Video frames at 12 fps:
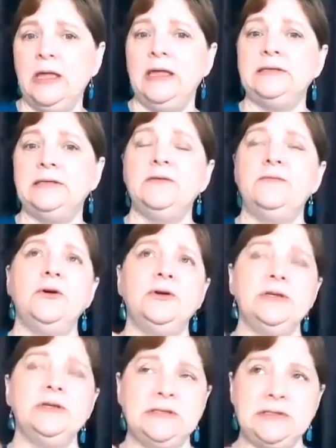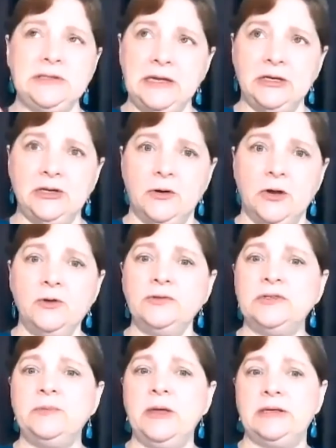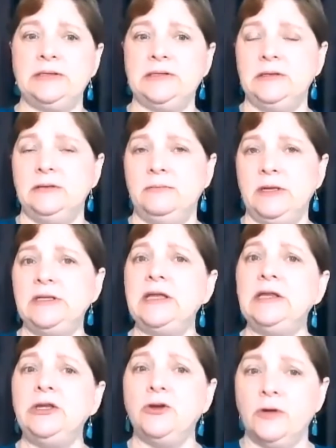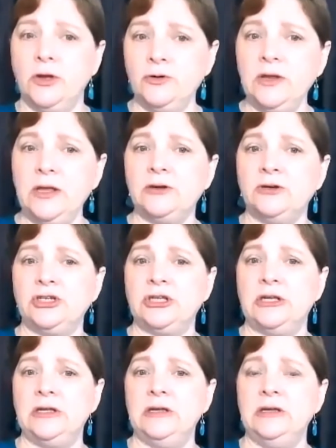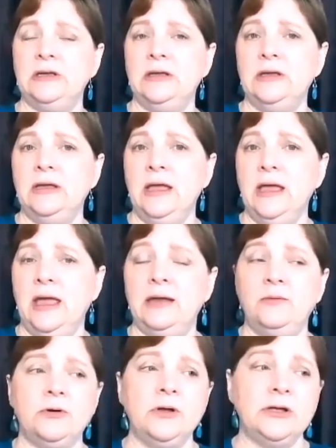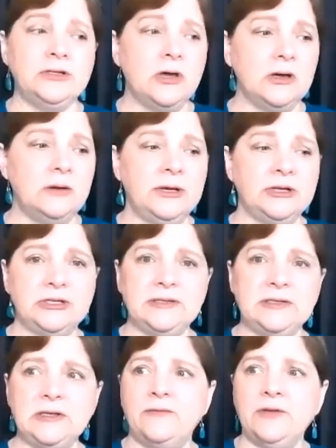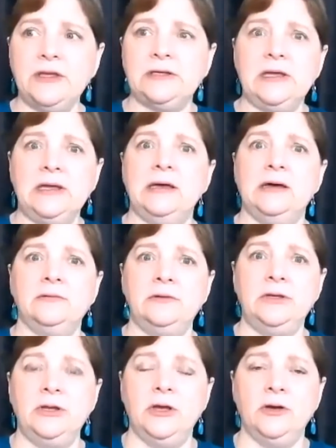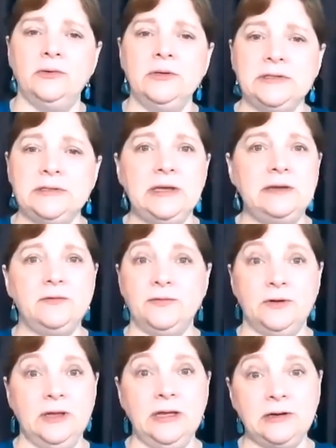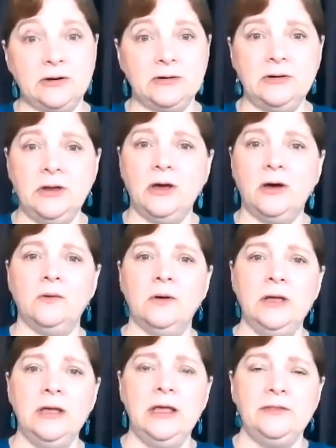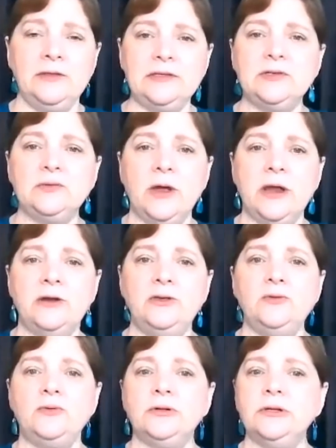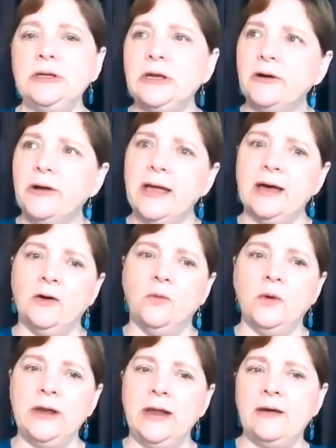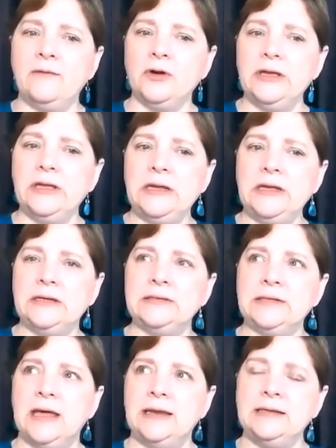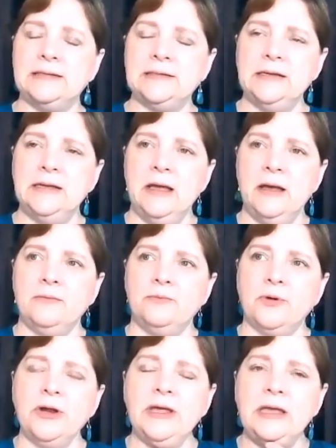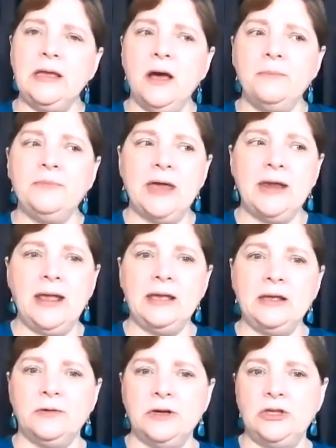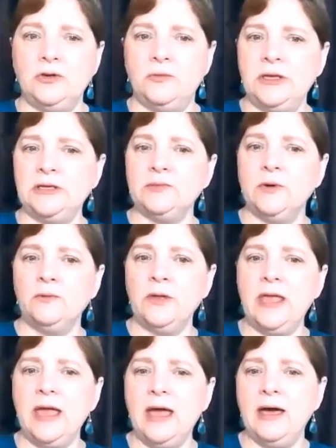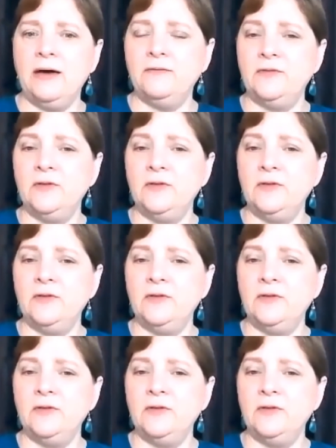is to focus and staying in your own space, maintaining your own energy. And we're not talking about just stuffing it down, save it for later. No, this is where you clear out whatever it is that is bringing up that anger in you. Because when we have